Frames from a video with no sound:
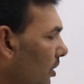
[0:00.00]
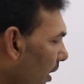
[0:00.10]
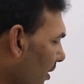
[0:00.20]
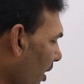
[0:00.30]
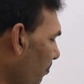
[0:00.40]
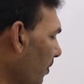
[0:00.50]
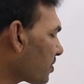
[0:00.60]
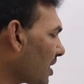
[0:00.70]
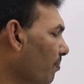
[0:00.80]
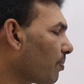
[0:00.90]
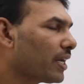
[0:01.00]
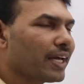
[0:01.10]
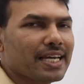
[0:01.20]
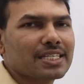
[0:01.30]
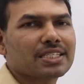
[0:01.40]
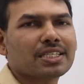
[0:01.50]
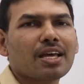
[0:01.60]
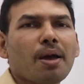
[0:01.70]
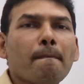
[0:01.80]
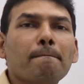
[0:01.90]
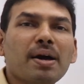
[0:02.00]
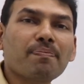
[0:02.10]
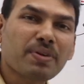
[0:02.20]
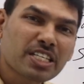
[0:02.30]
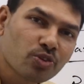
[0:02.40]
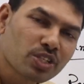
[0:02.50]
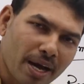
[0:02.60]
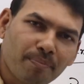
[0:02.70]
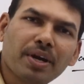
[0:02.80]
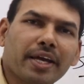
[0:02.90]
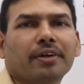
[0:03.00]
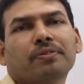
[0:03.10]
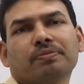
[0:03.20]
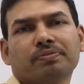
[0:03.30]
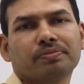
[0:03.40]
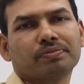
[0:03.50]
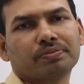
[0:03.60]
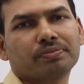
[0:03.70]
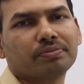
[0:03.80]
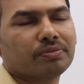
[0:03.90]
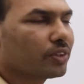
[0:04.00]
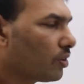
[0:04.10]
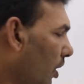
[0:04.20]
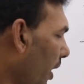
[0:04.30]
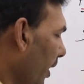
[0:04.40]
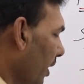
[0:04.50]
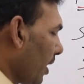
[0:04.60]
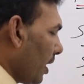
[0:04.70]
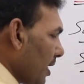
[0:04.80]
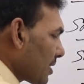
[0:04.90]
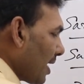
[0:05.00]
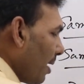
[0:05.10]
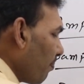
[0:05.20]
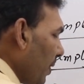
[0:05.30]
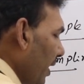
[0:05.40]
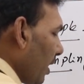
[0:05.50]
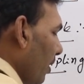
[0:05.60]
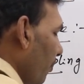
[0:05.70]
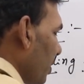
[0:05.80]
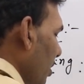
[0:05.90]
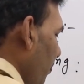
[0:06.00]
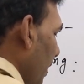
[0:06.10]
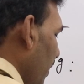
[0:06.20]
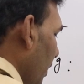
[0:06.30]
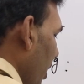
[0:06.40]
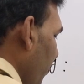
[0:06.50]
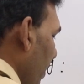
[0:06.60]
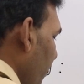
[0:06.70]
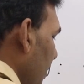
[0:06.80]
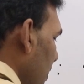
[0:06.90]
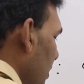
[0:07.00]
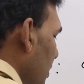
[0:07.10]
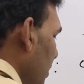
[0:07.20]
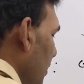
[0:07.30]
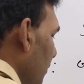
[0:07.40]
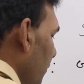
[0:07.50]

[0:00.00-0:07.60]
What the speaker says: that type of sampling is purposive sampling. Okay, sampling with a particular purpose,